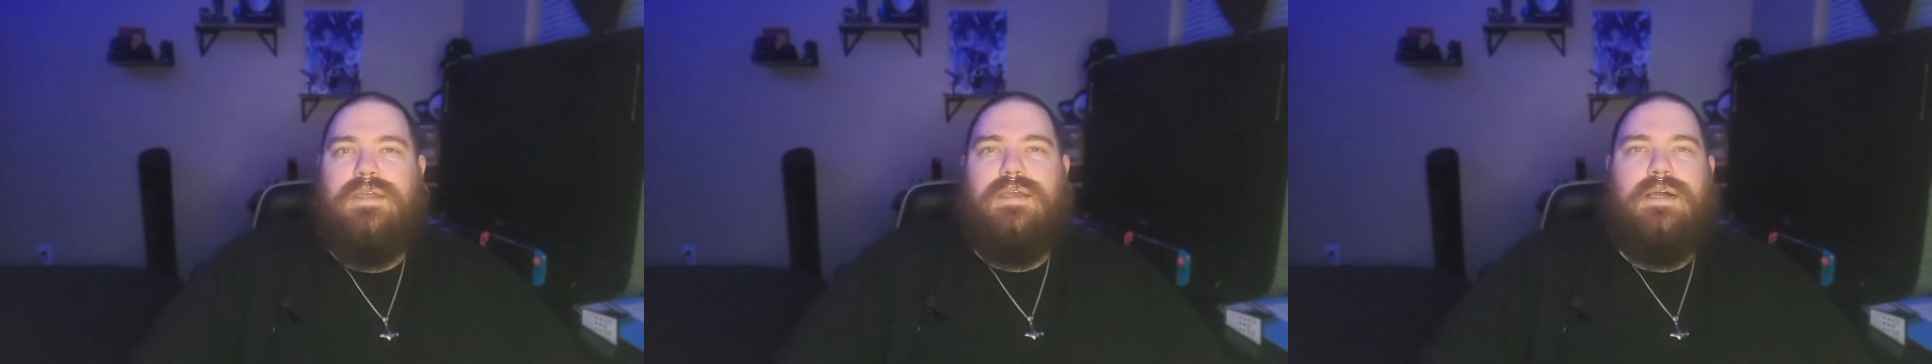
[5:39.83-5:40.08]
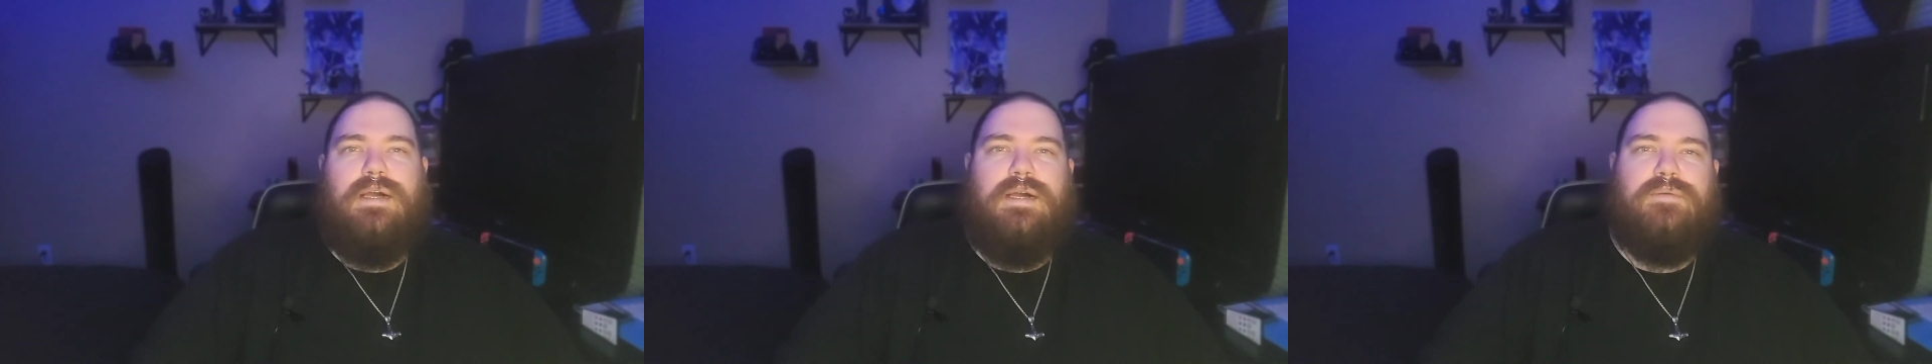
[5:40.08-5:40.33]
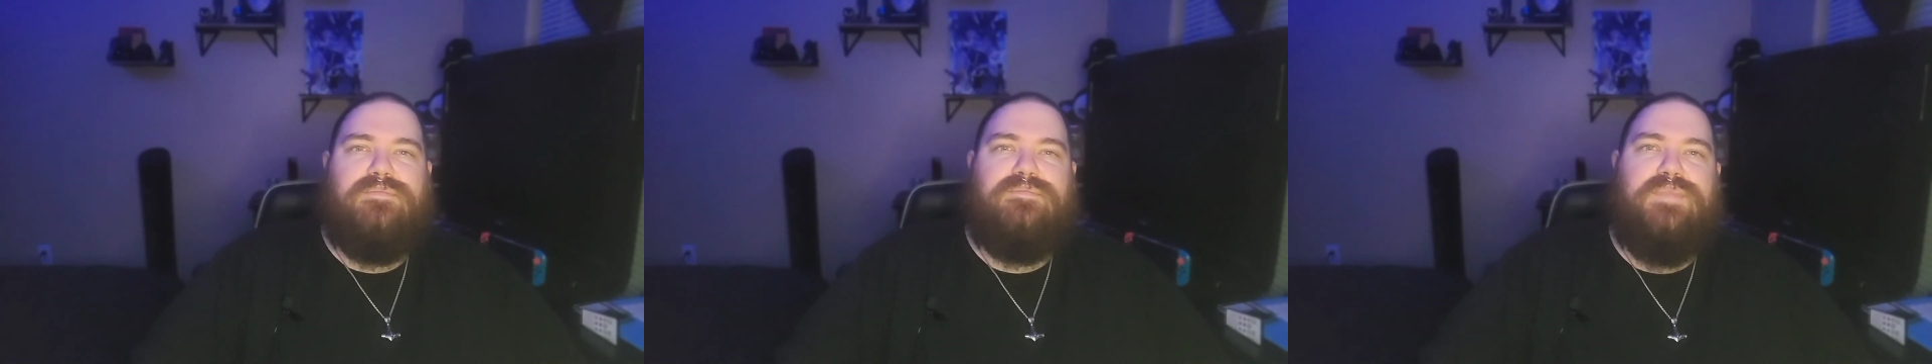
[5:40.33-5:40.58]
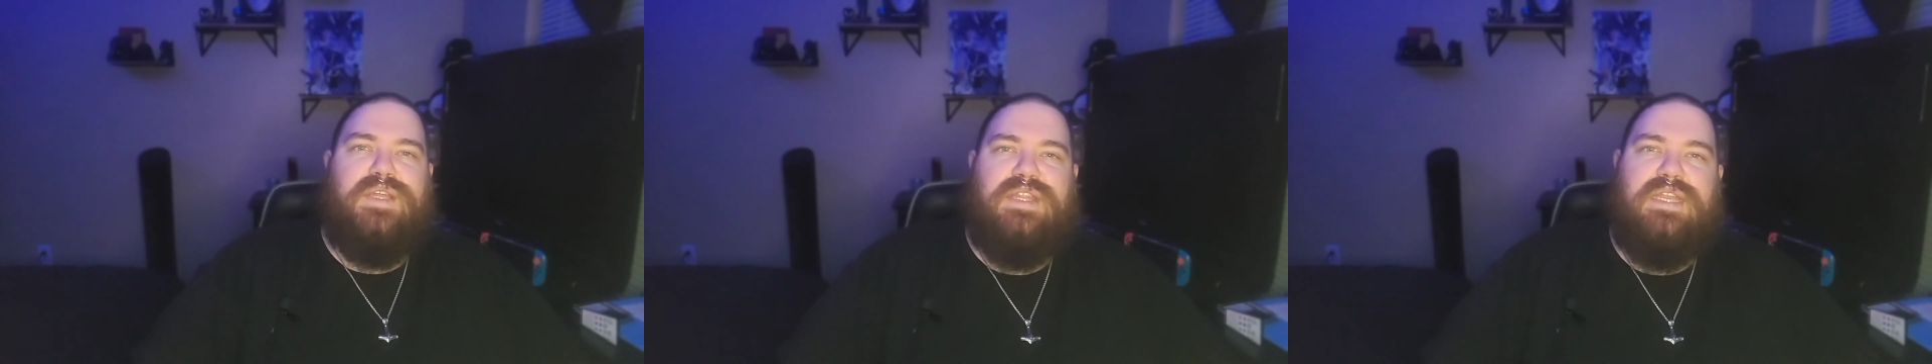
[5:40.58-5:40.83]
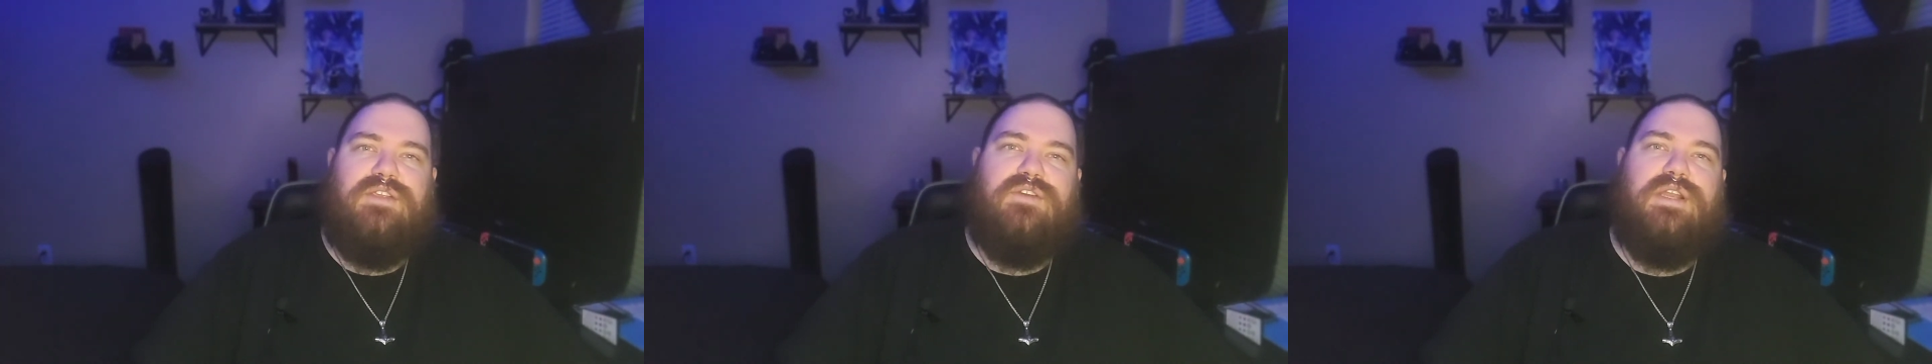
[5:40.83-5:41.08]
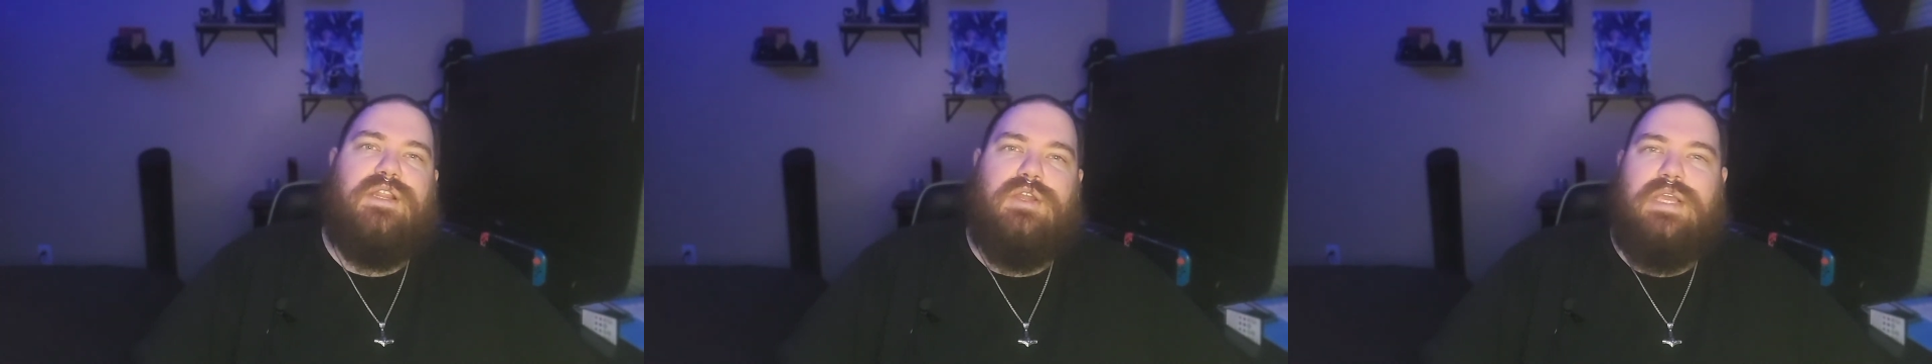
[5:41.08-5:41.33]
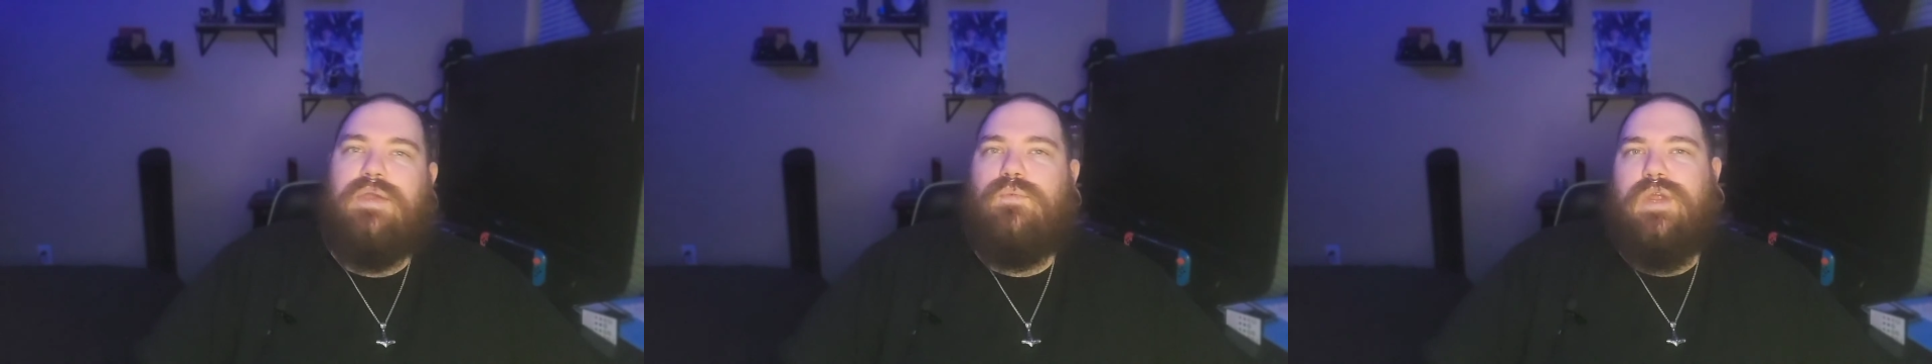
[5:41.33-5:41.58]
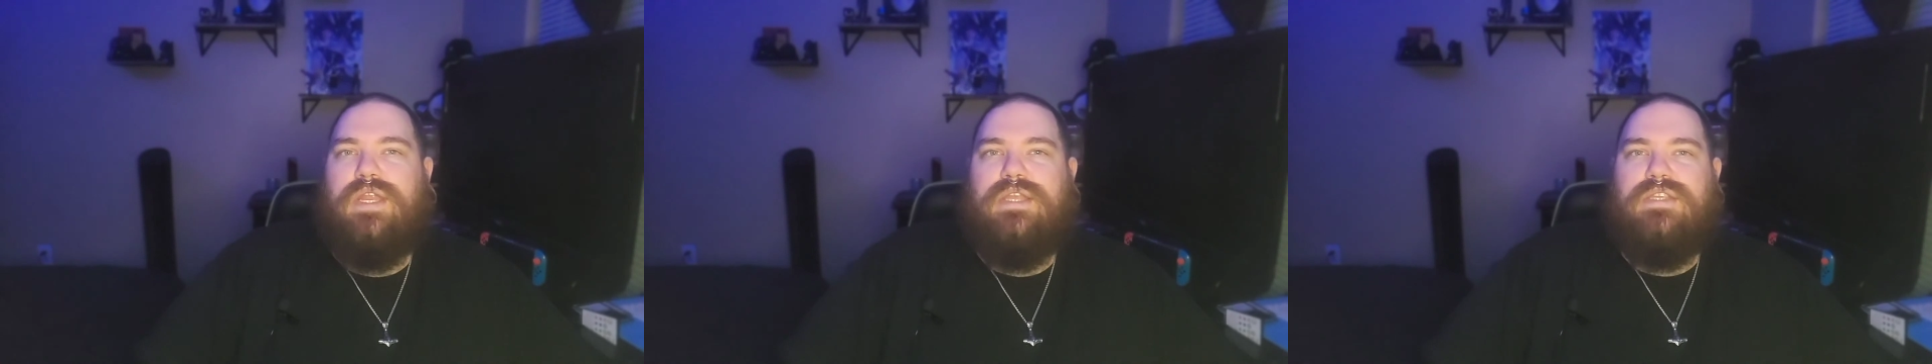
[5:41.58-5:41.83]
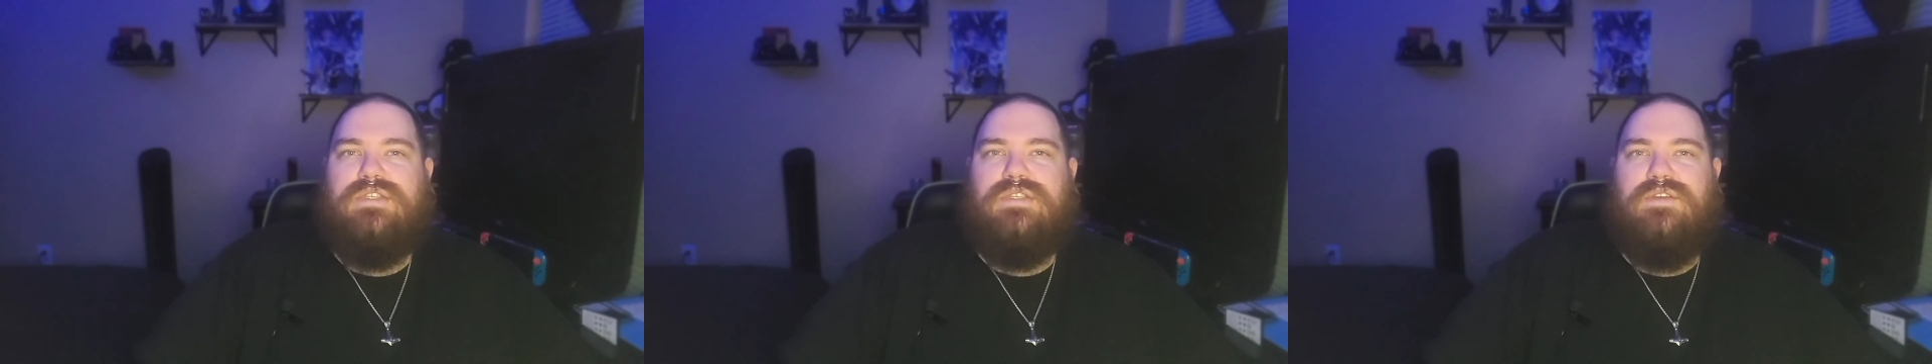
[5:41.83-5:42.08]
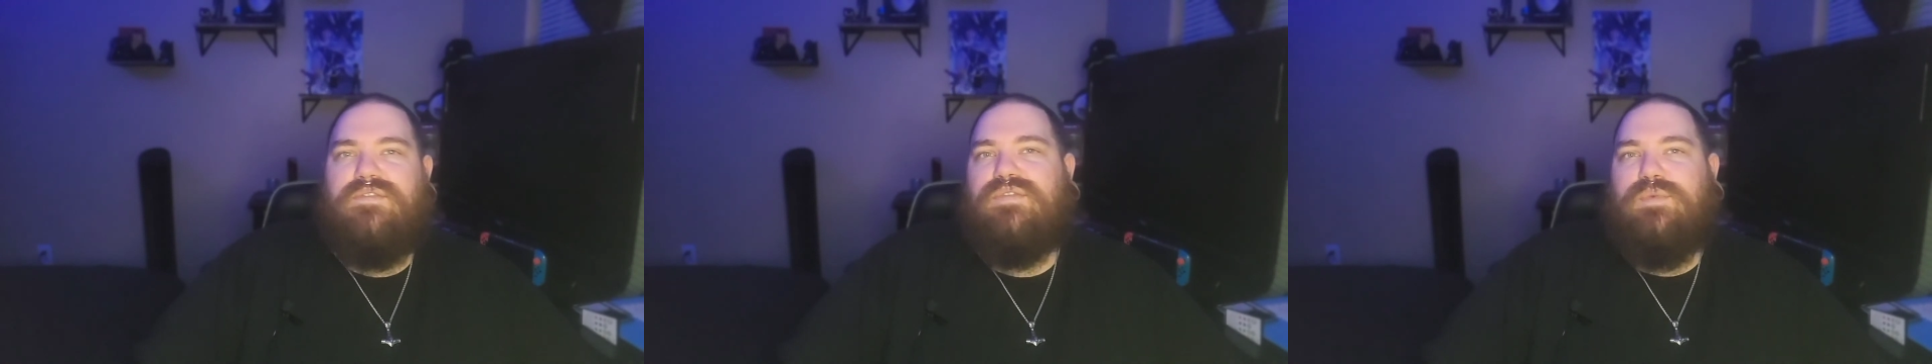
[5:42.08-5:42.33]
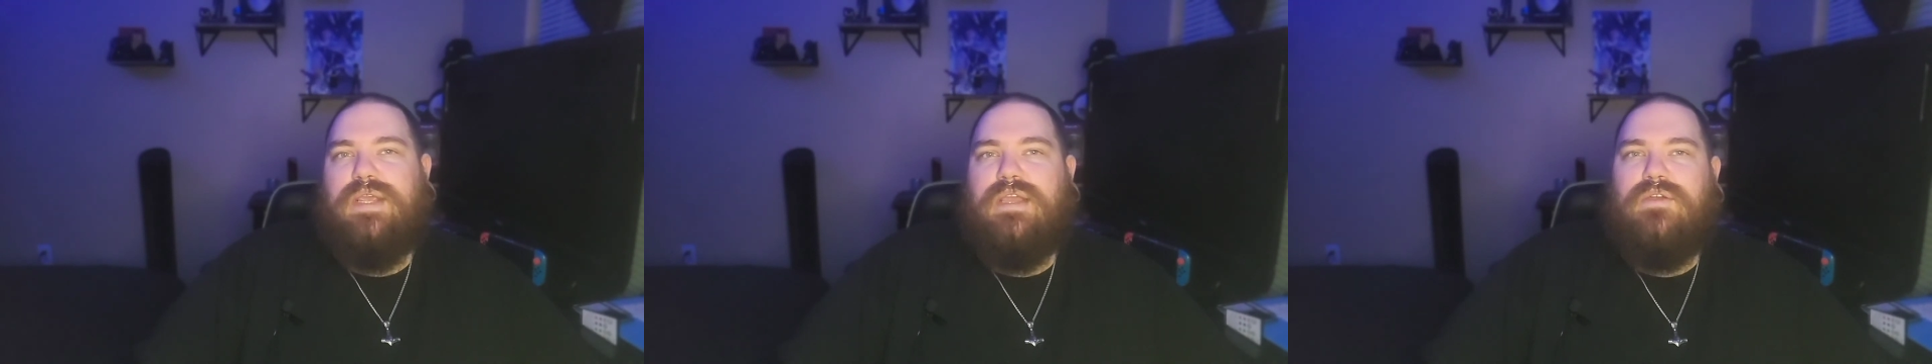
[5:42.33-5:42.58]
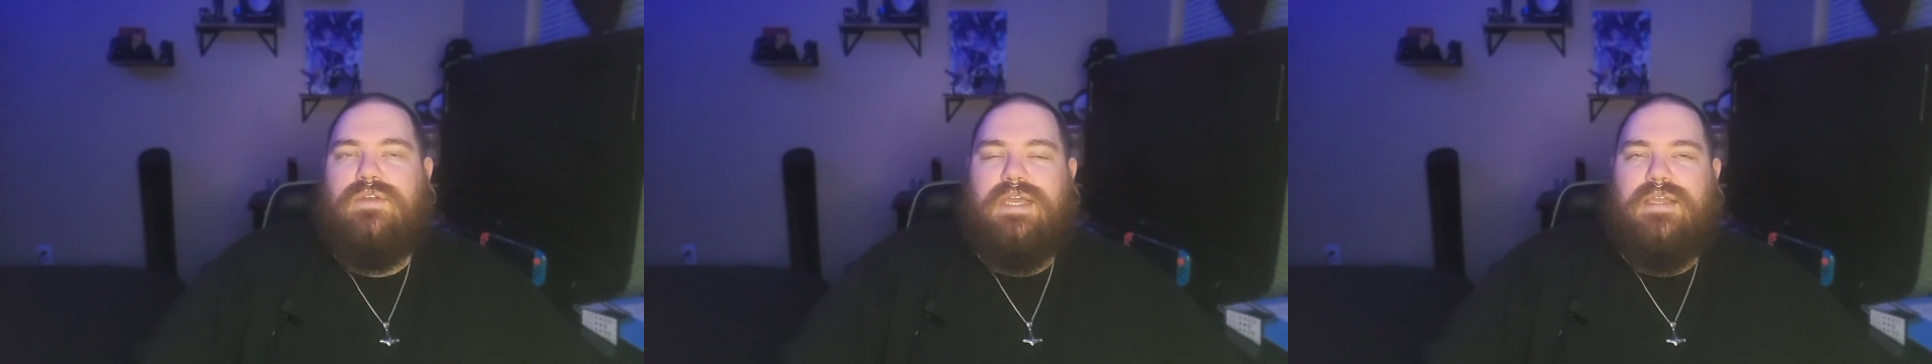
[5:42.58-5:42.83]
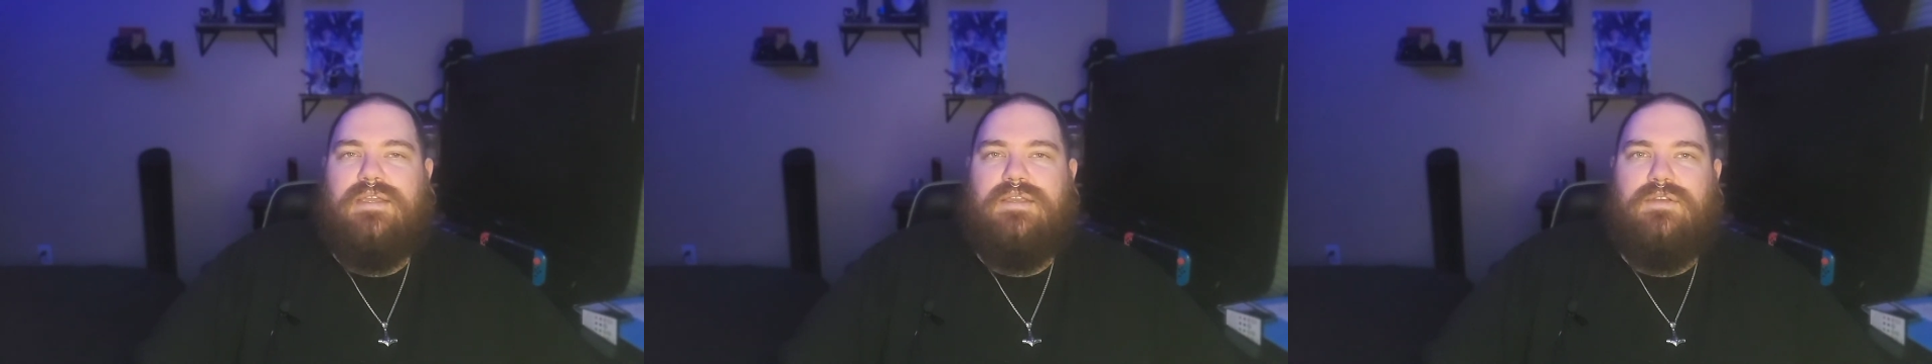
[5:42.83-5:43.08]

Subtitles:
But then you're going to look at what is your 3-color deck.